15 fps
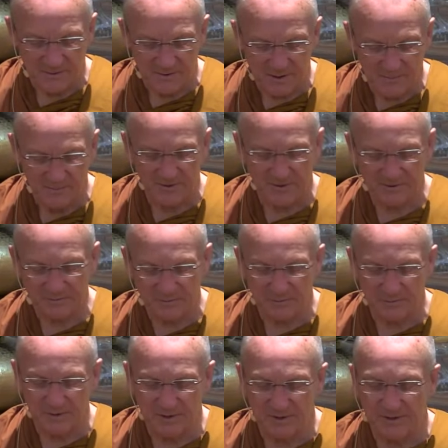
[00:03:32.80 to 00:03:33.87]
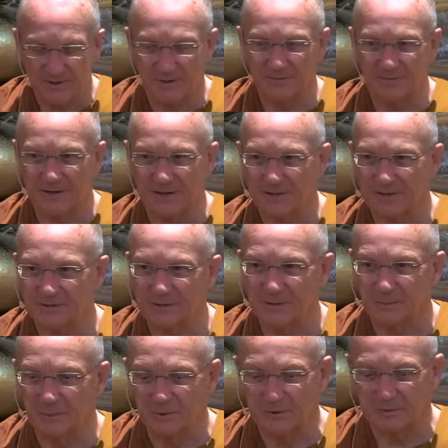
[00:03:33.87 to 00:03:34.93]
how things would be in our fantasy
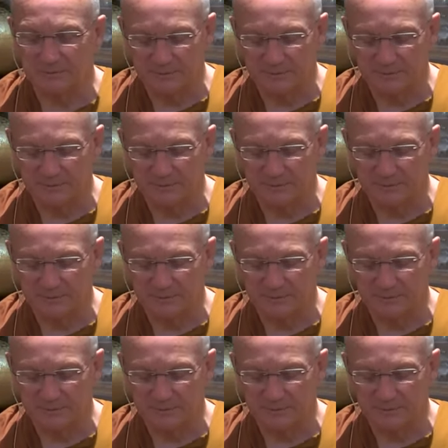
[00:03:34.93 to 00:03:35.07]
world.